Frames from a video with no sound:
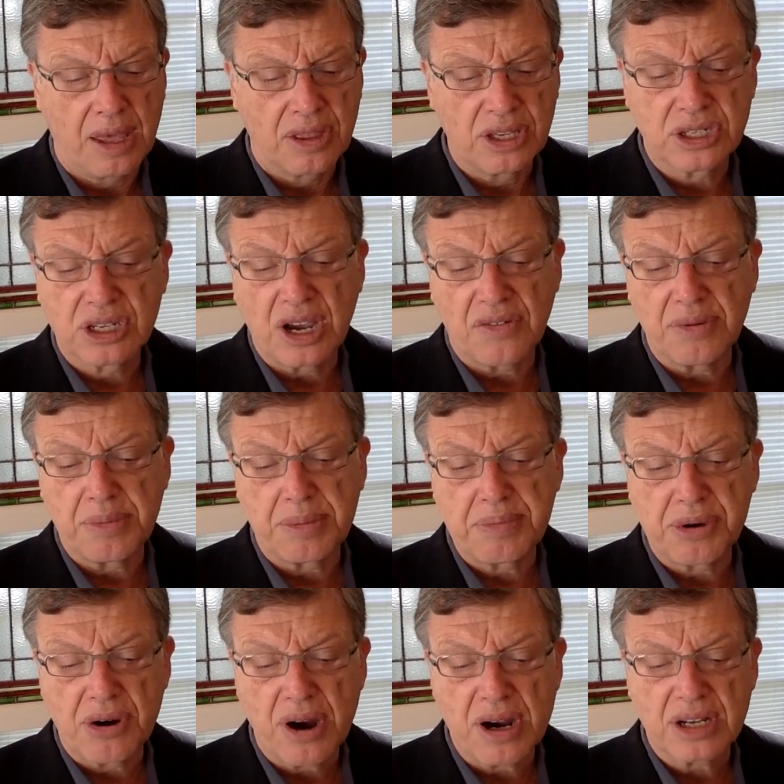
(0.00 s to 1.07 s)
This government
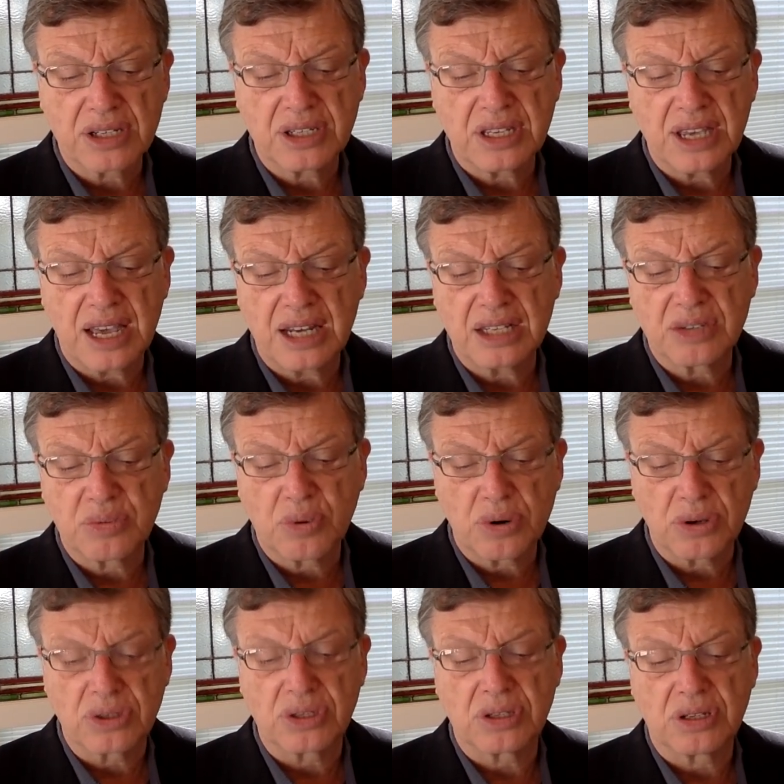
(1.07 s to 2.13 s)
bureaucracy at its
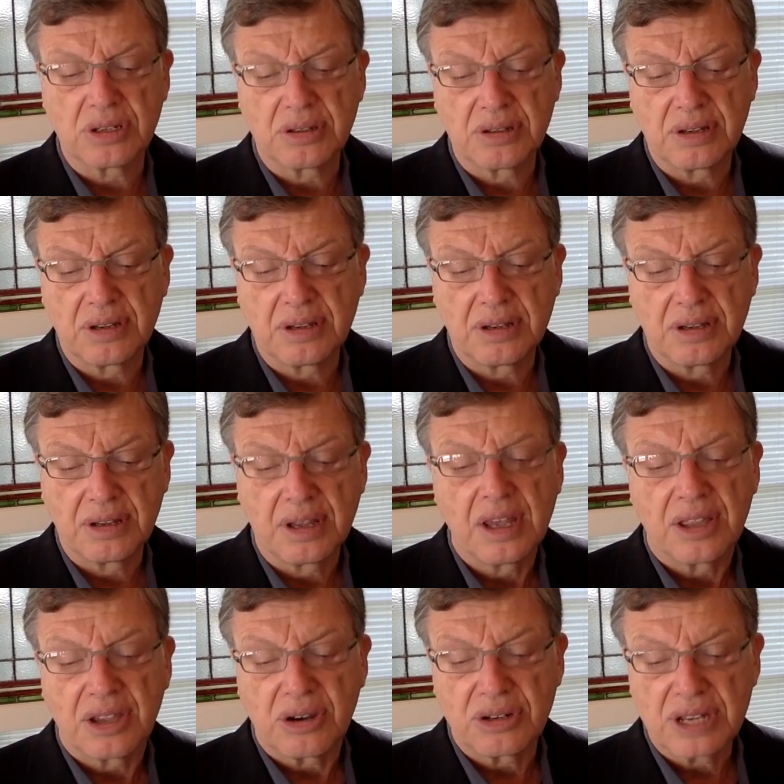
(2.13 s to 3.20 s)
worst.
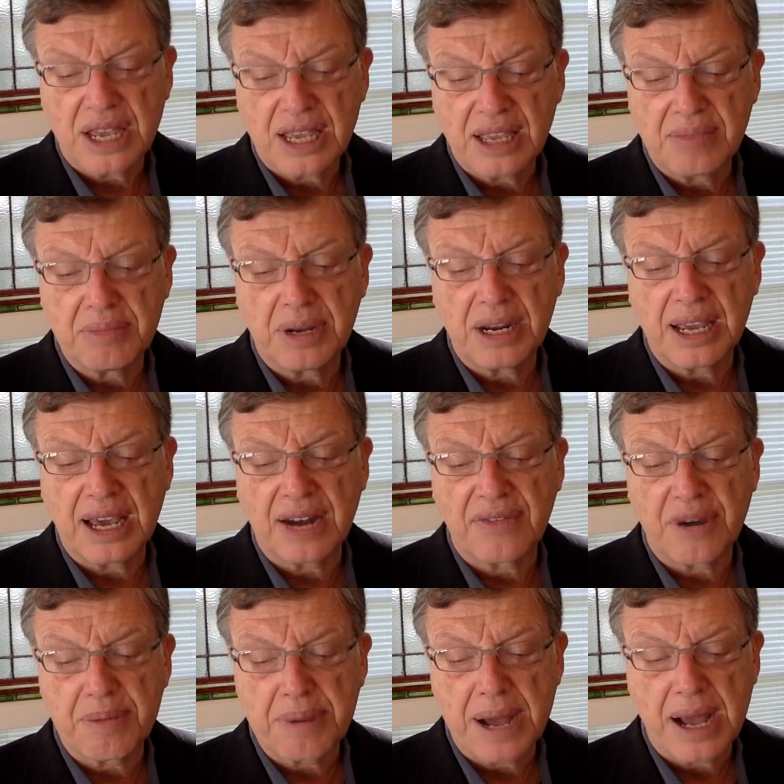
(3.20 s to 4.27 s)
They are taking money out
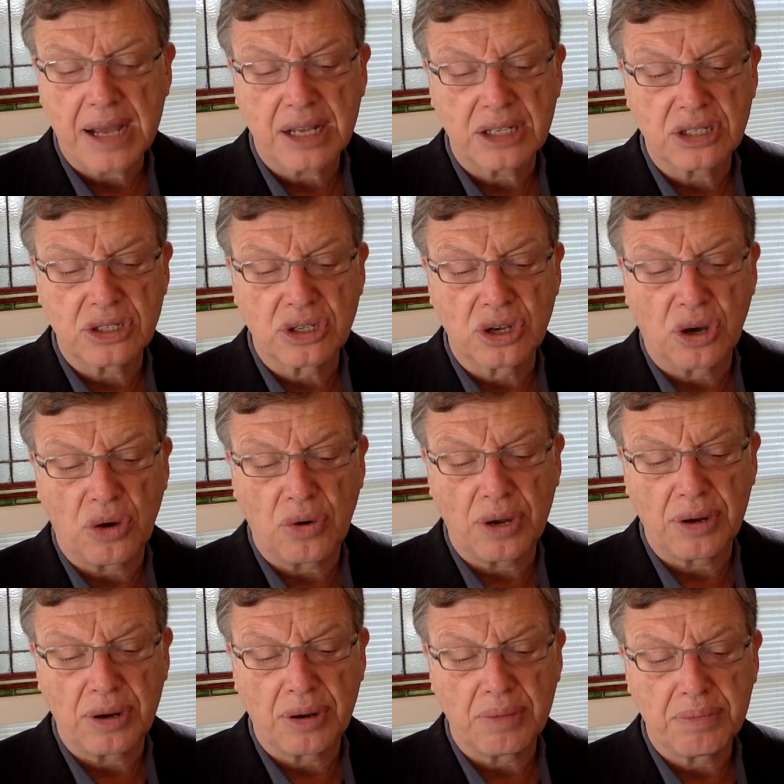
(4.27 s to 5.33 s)
of our pockets to go
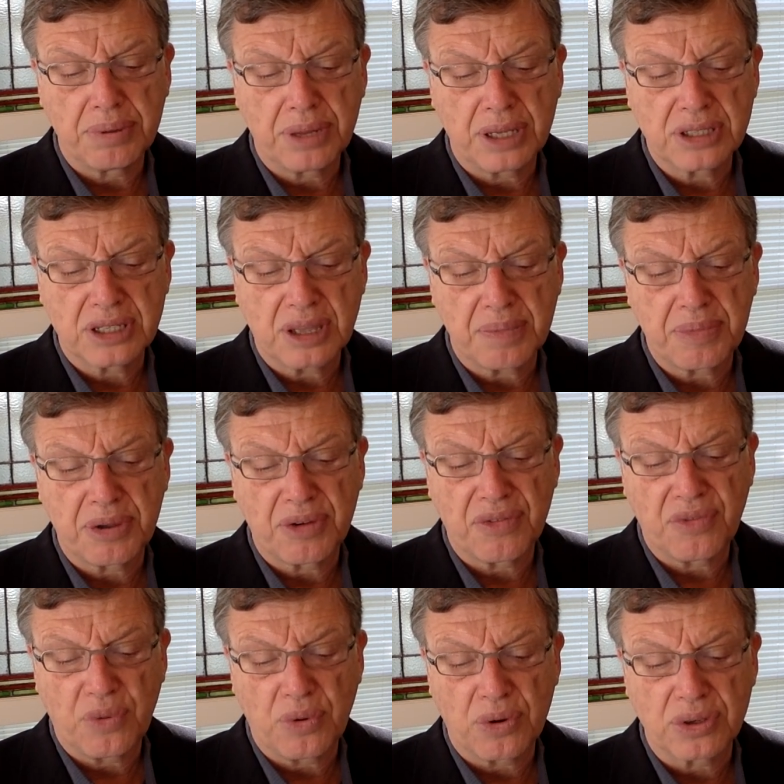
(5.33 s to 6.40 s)
and plus up their
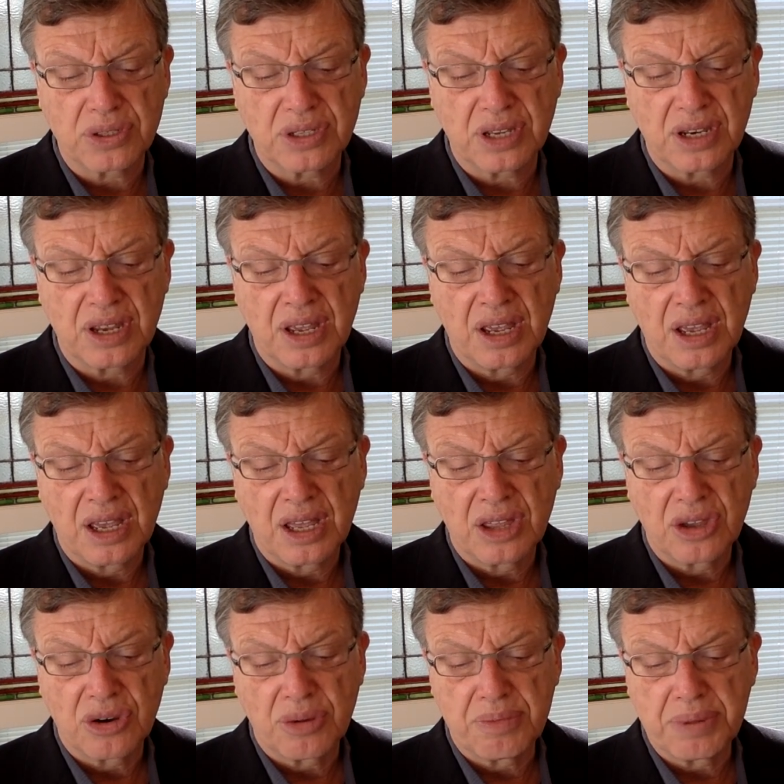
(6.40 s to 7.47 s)
force and
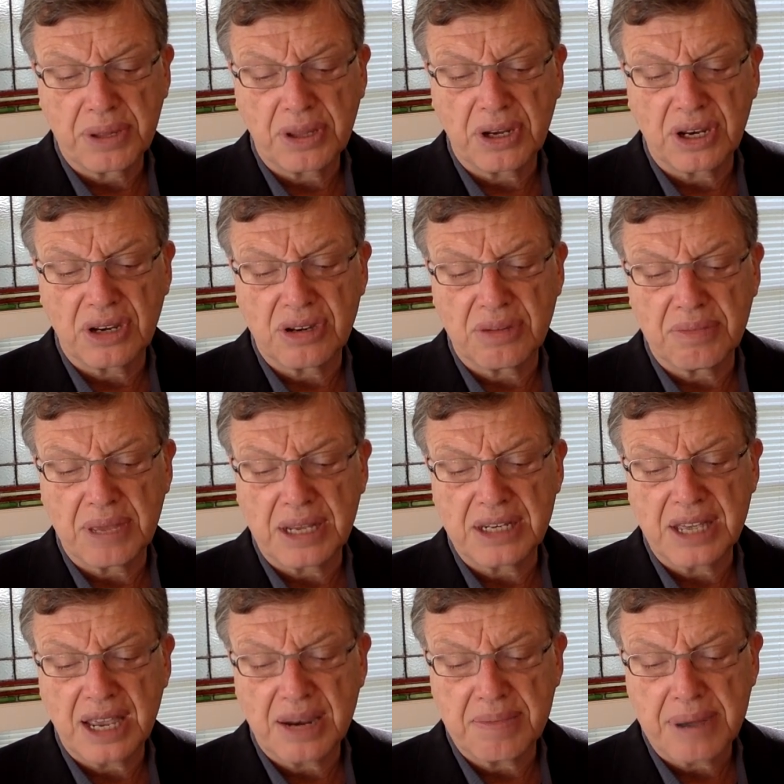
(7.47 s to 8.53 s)
their ability to
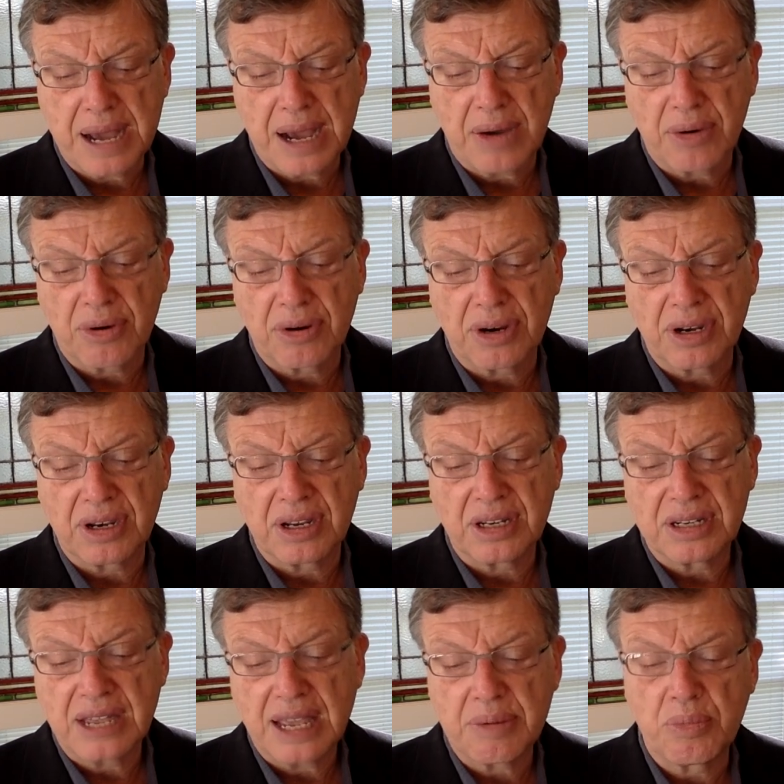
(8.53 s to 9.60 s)
maintain power and
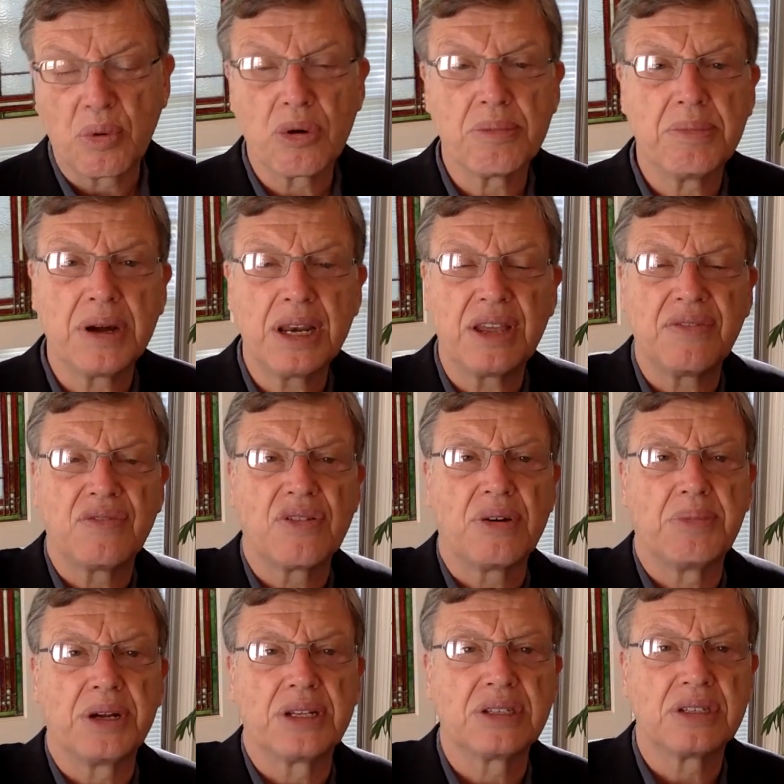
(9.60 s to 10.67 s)
take more money
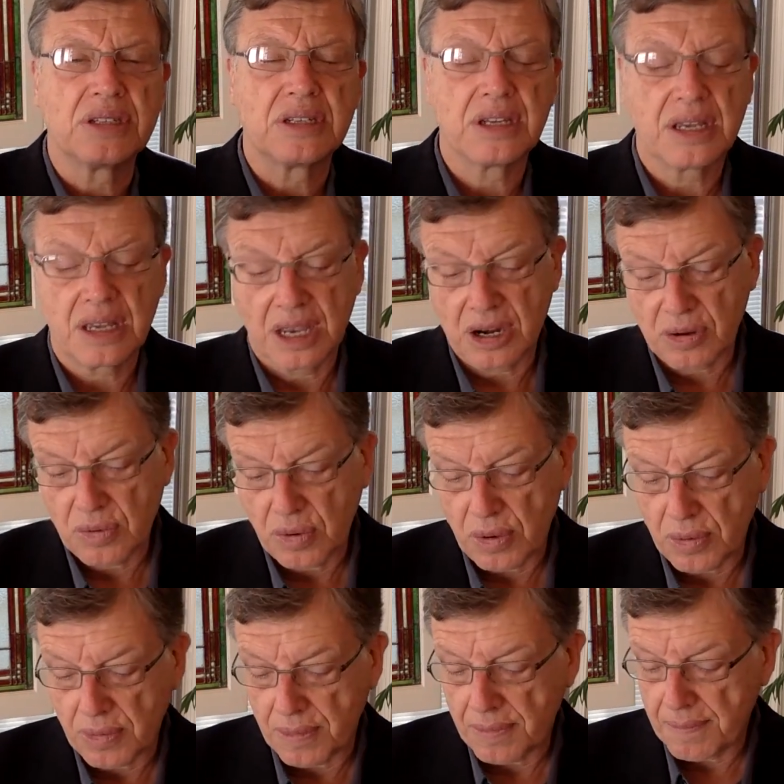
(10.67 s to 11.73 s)
from us, end quote.